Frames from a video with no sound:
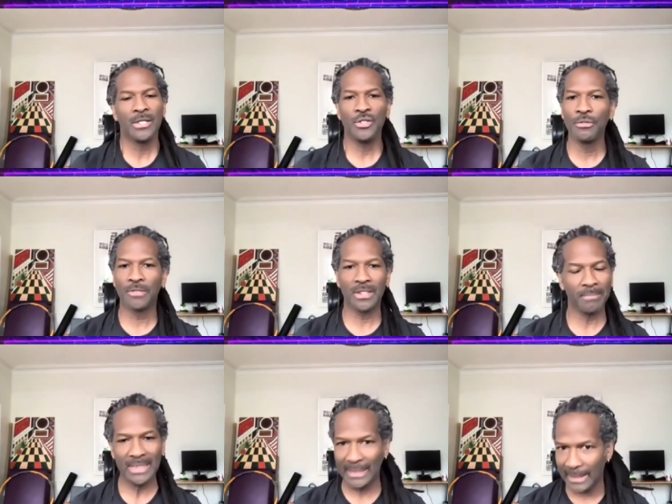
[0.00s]
You could
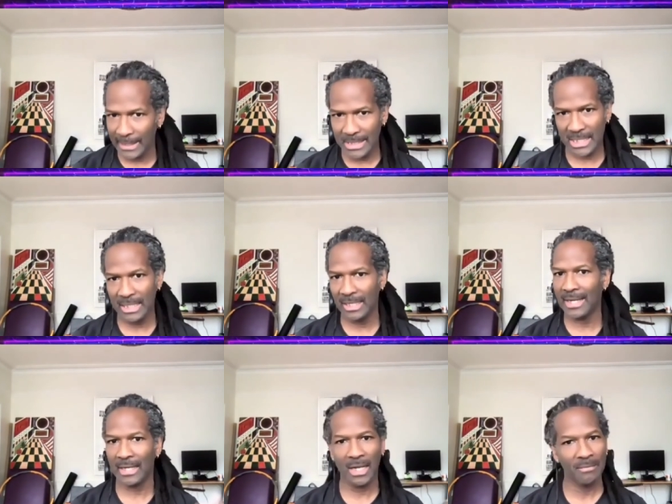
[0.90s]
be lazy
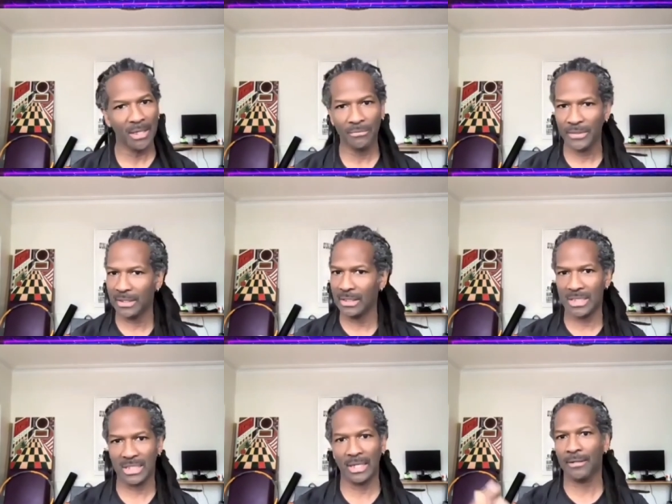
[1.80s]
and come up with these
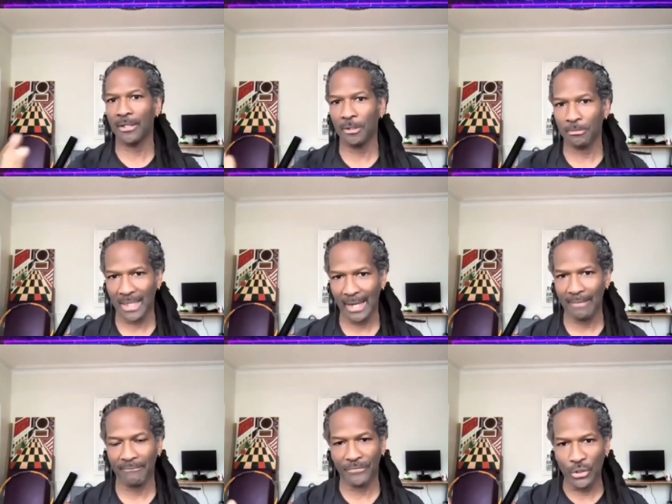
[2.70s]

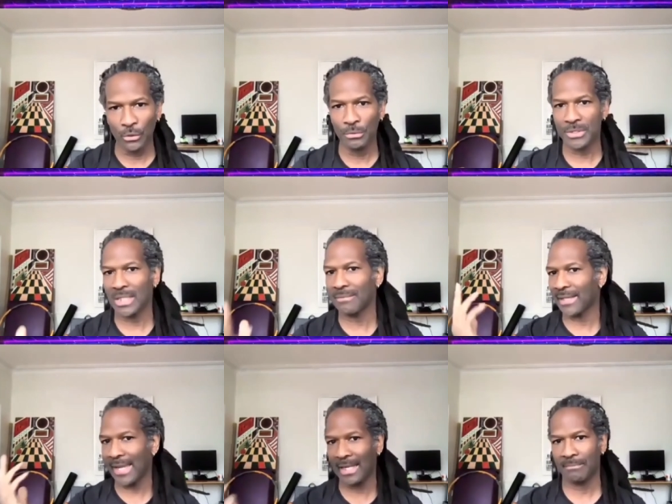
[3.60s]
stereotype views of the
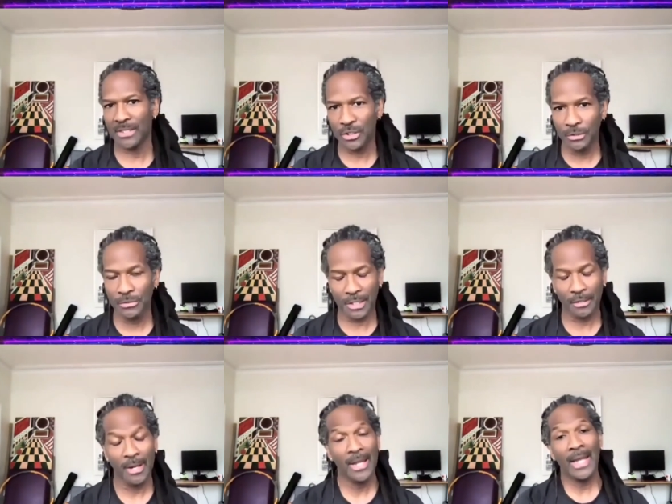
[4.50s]
cannabis
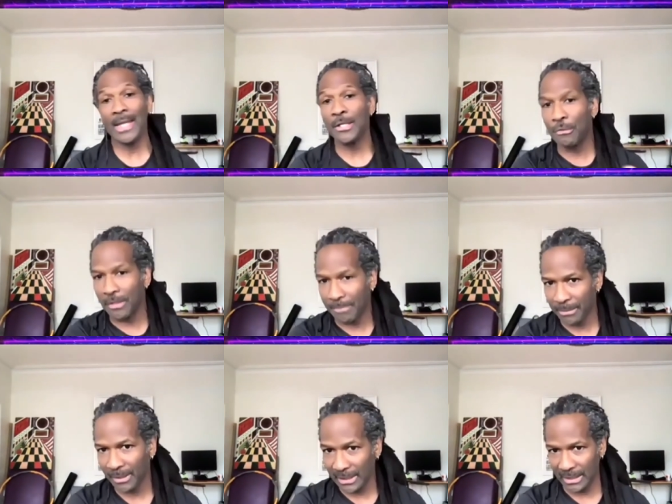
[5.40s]
user, and you could be
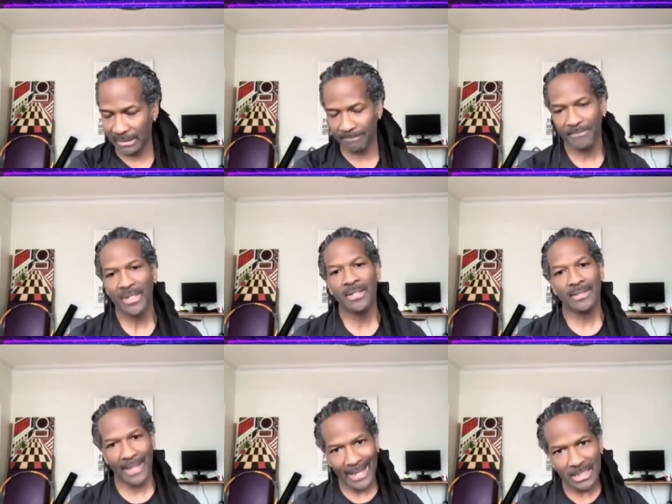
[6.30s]
believed.
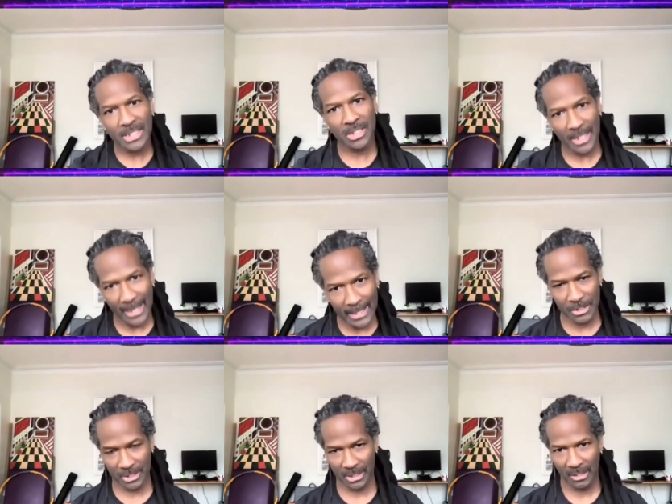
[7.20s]
That's
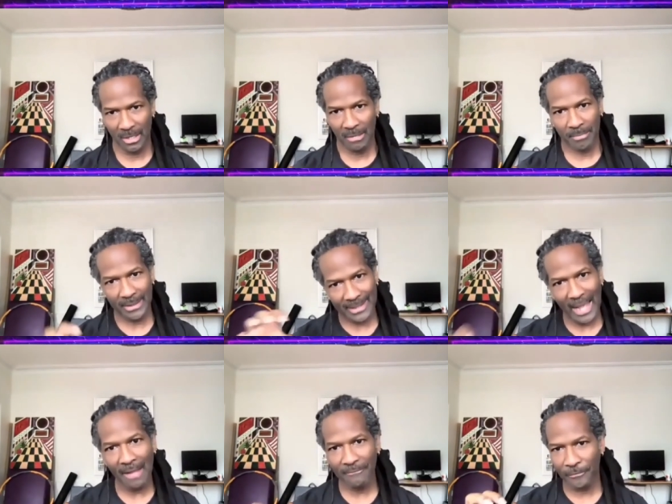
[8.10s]
changing. But
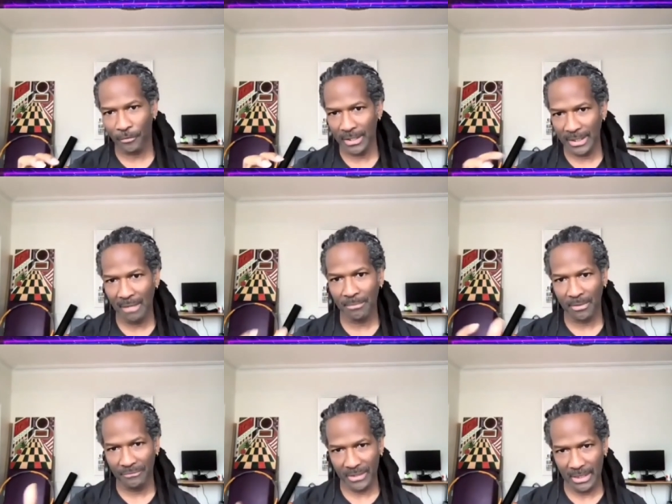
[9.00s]
that for a number
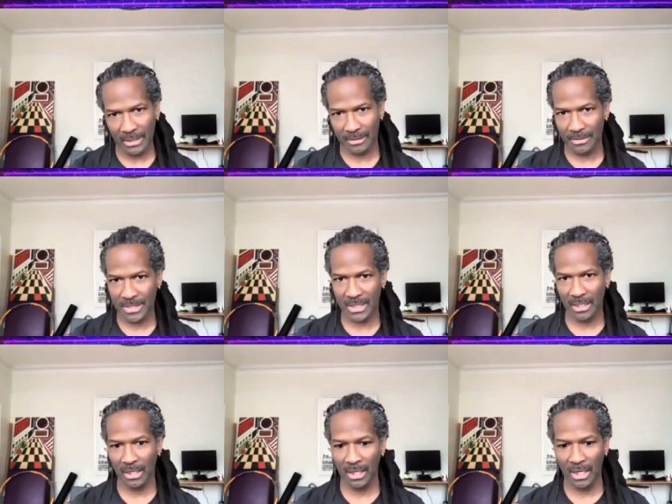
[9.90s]
of years
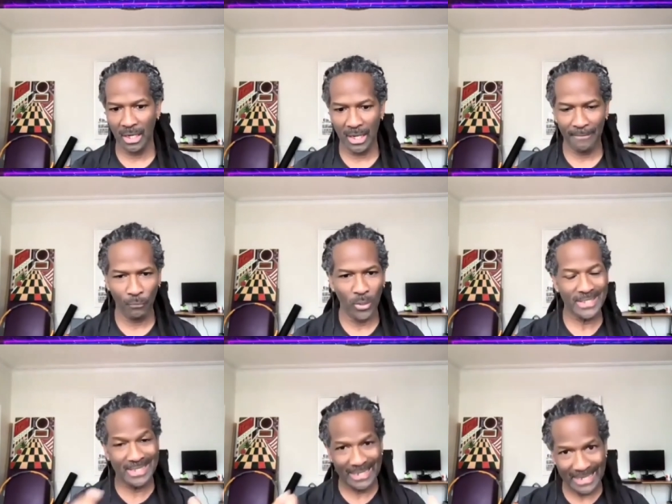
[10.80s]
uh, was
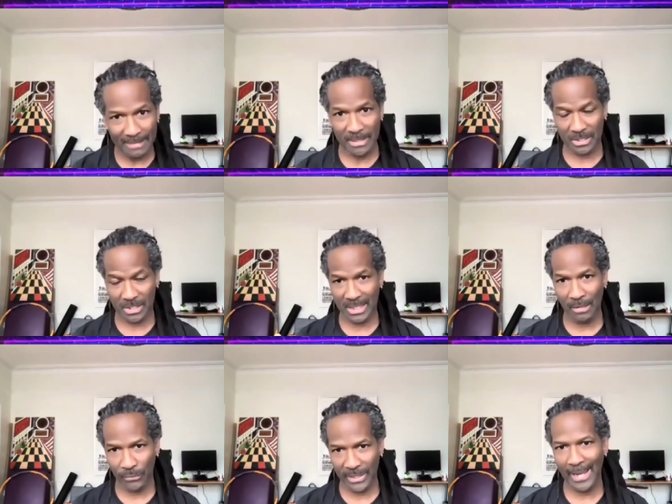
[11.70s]
the image that
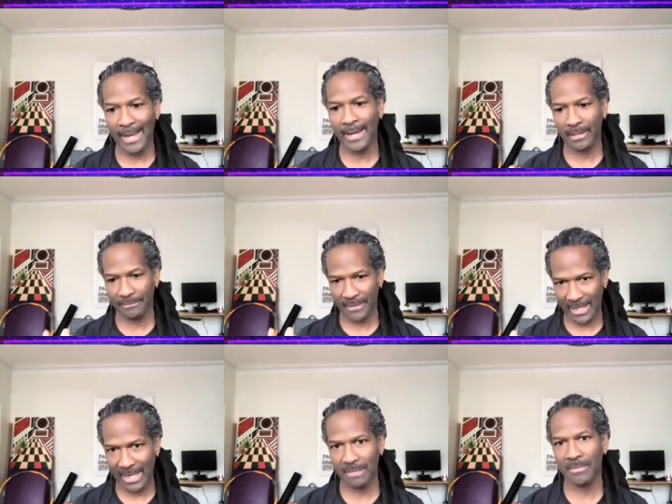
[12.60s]
we had of the
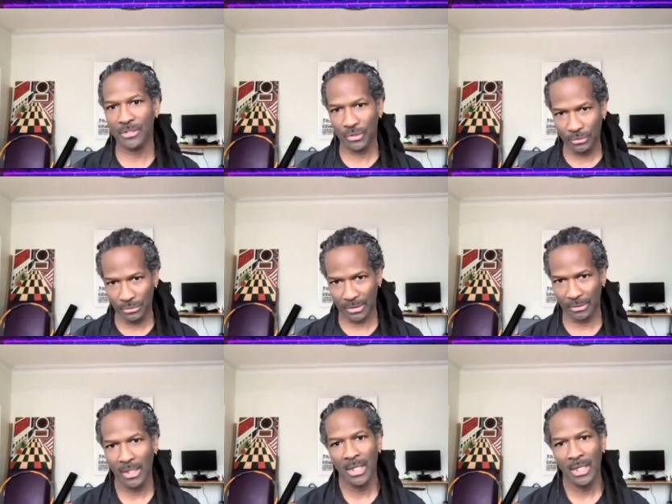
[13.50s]
cannabis user.